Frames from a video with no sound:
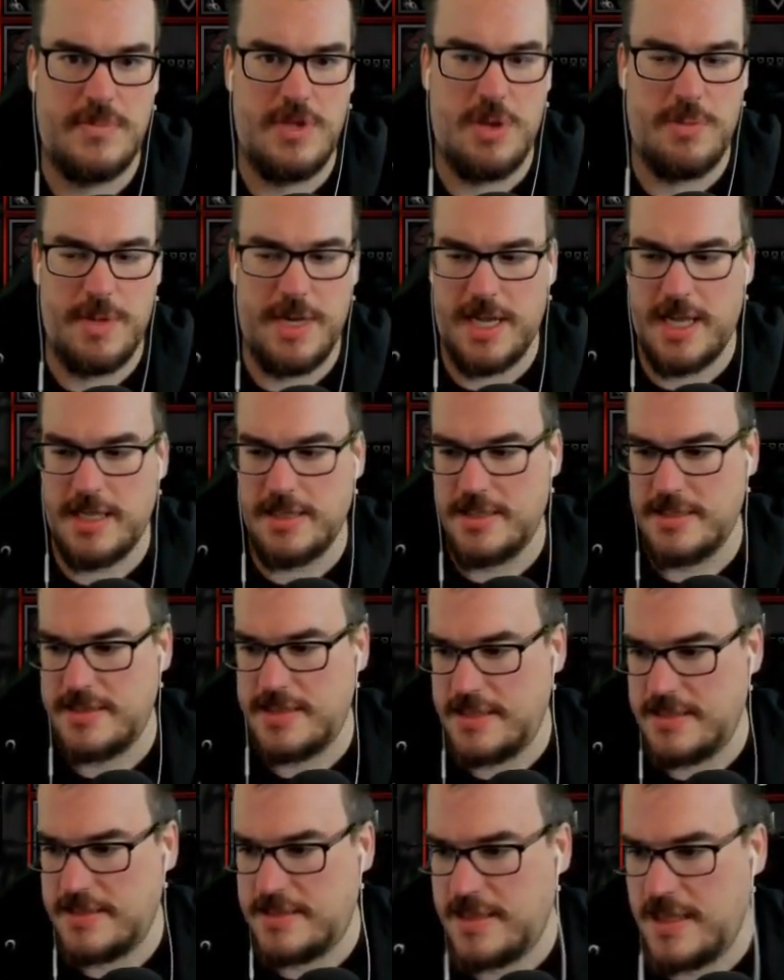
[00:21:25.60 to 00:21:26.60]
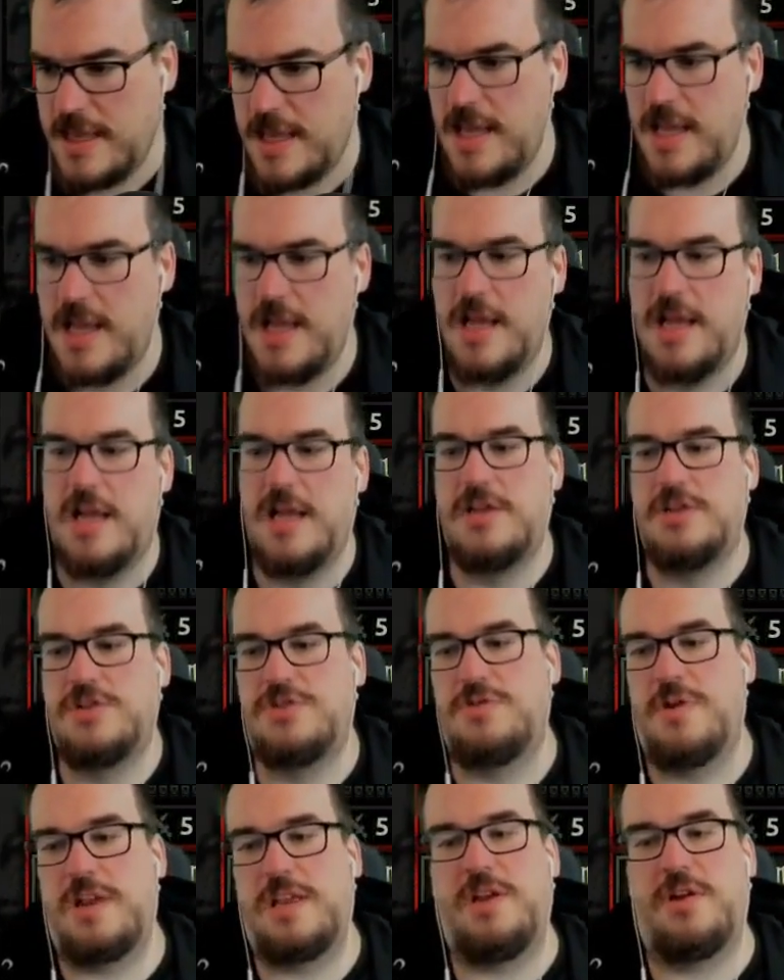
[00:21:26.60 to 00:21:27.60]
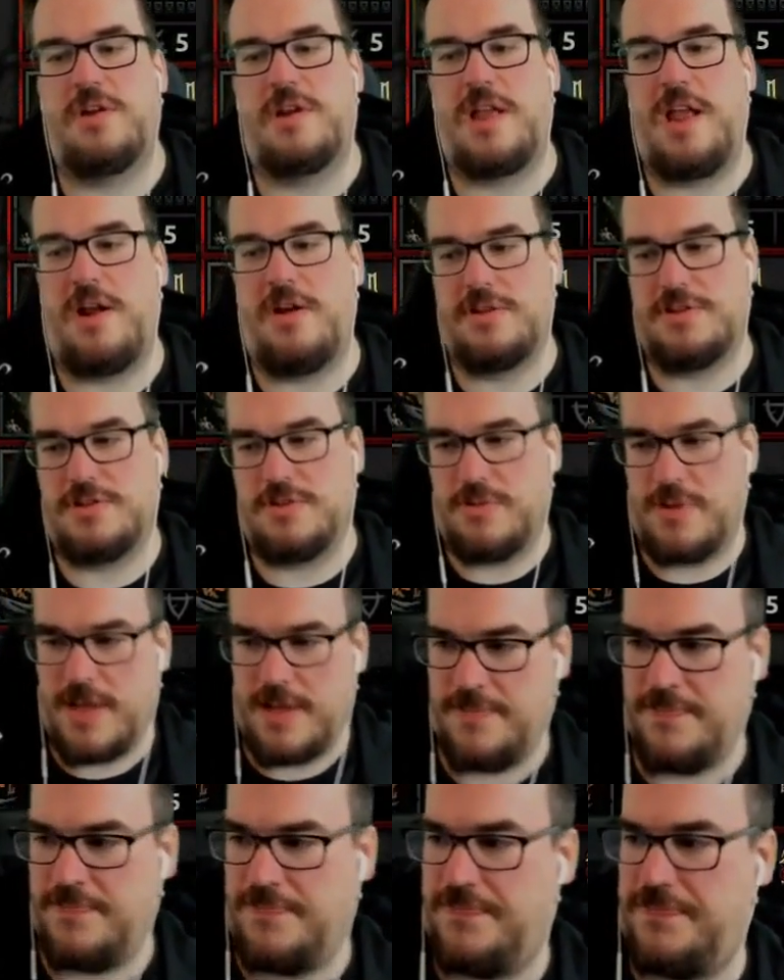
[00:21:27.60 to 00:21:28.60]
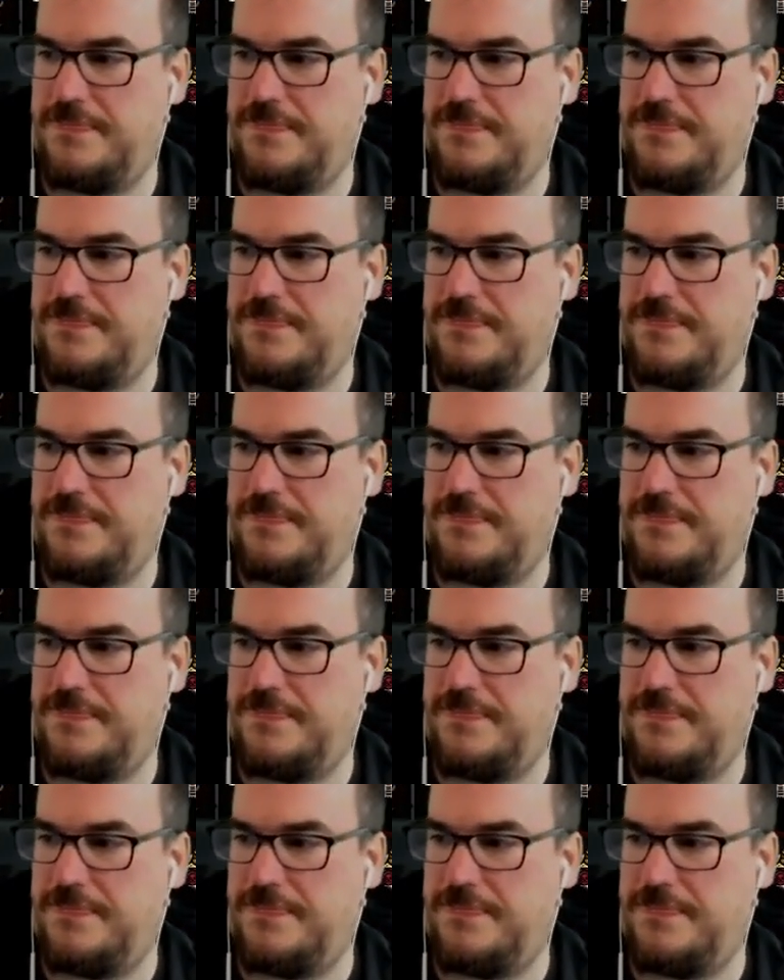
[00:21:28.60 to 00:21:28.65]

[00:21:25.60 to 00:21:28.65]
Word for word: Nobody got disease. Drink your cares away.